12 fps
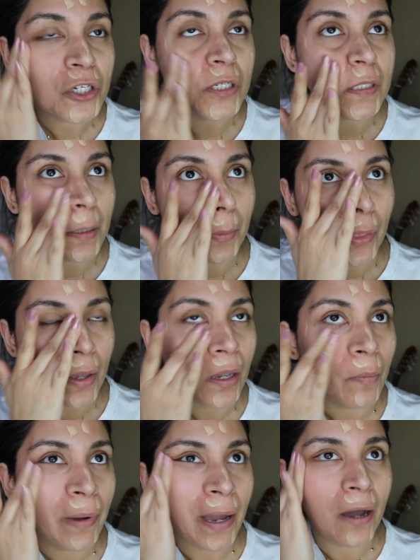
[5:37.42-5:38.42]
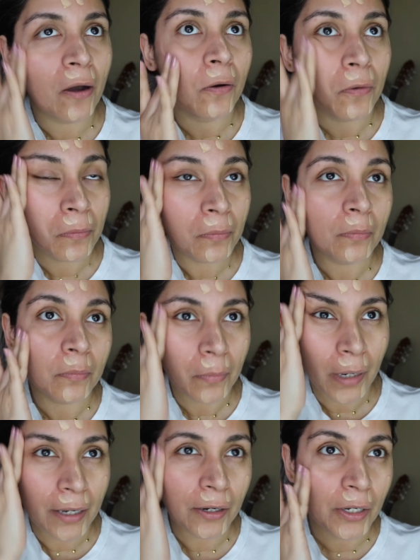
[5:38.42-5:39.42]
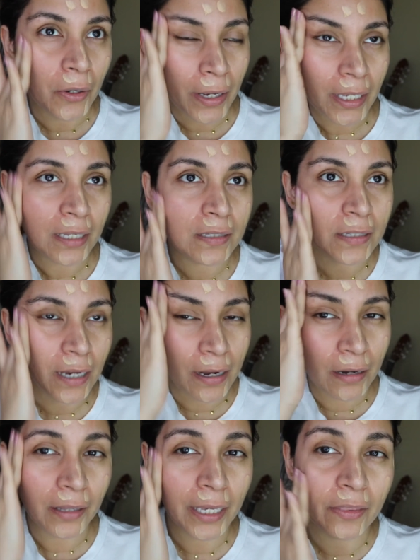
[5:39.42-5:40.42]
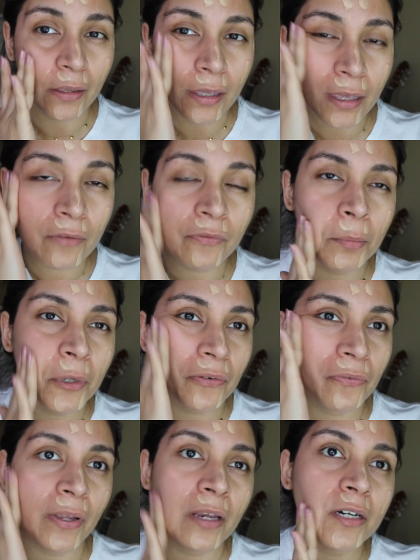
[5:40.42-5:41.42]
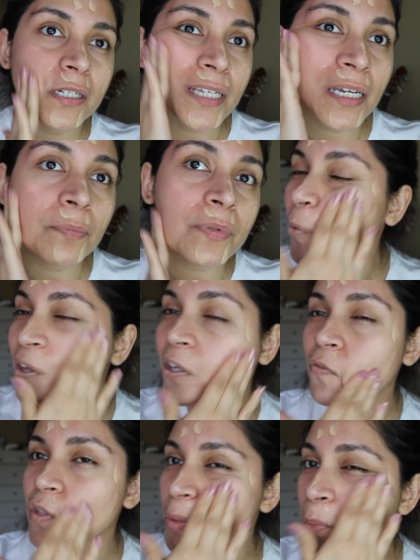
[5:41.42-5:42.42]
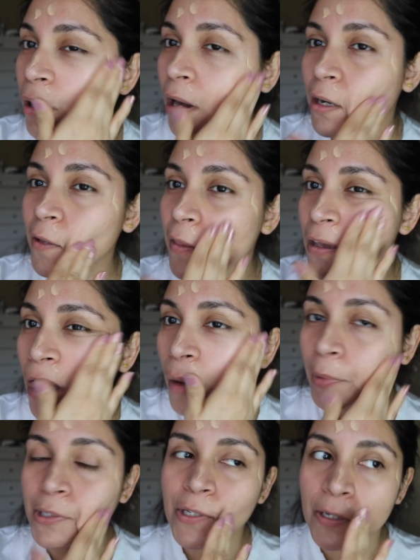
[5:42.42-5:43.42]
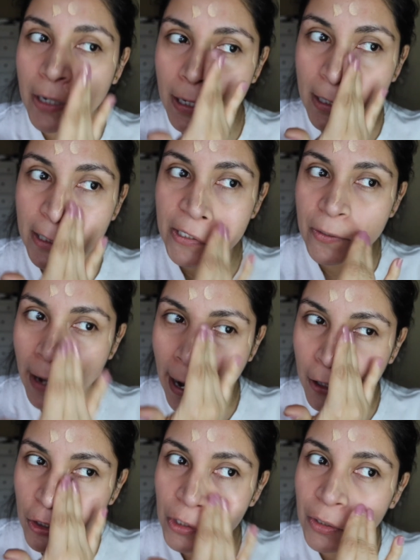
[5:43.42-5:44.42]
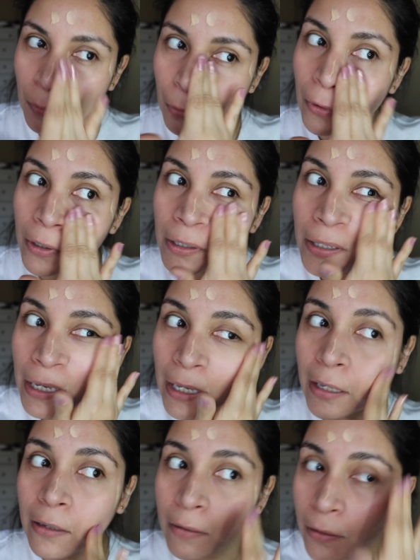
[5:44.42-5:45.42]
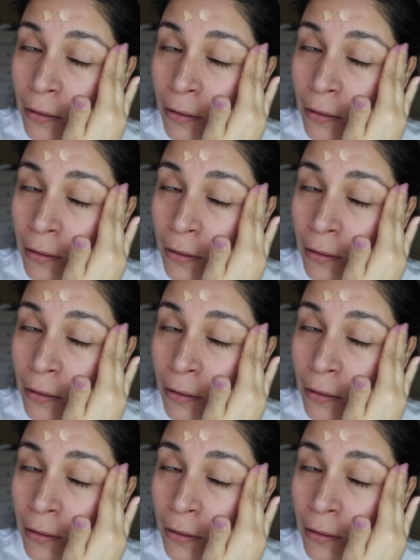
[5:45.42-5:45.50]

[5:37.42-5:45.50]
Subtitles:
just something about, I don't know, I guess kind of like the heat from your fingertips, like gives the product the opportunity to actually really